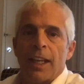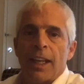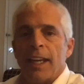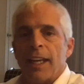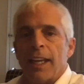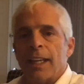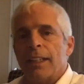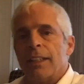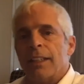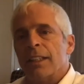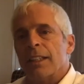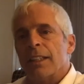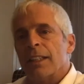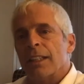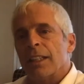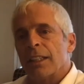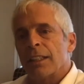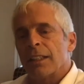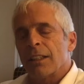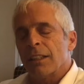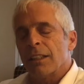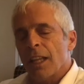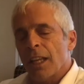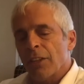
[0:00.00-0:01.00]
And
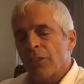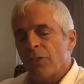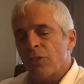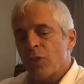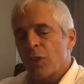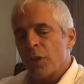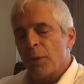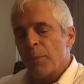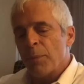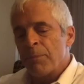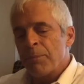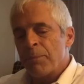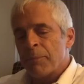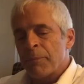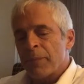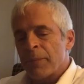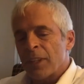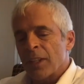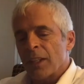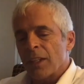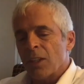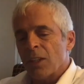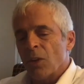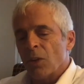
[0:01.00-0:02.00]
colostrum,
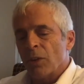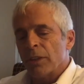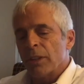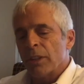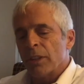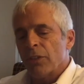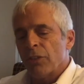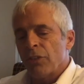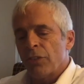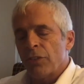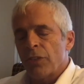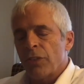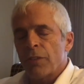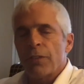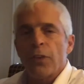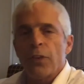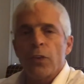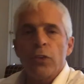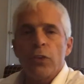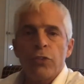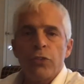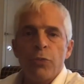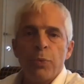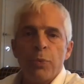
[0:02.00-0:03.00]
is the
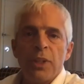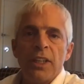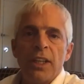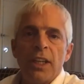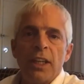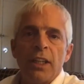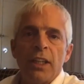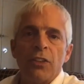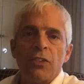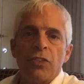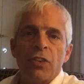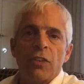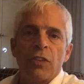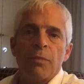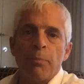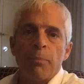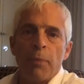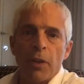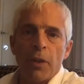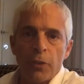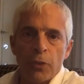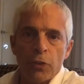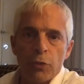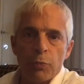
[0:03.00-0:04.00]
first 3 days of
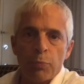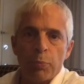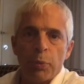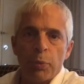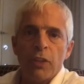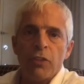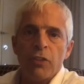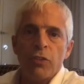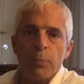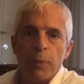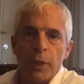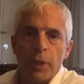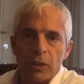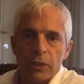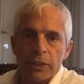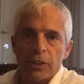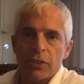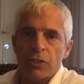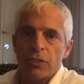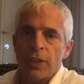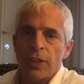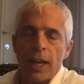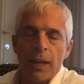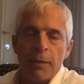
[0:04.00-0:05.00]
mother's breast milk
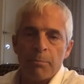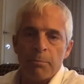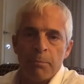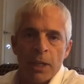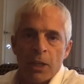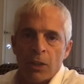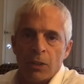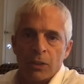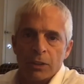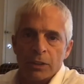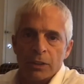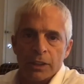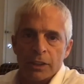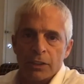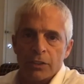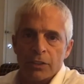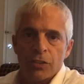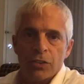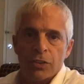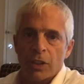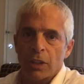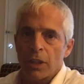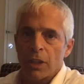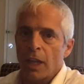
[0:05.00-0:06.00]
is not milk, it's
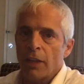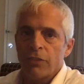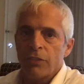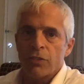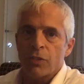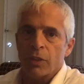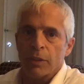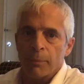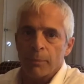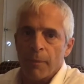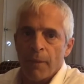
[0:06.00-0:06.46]
colostrum.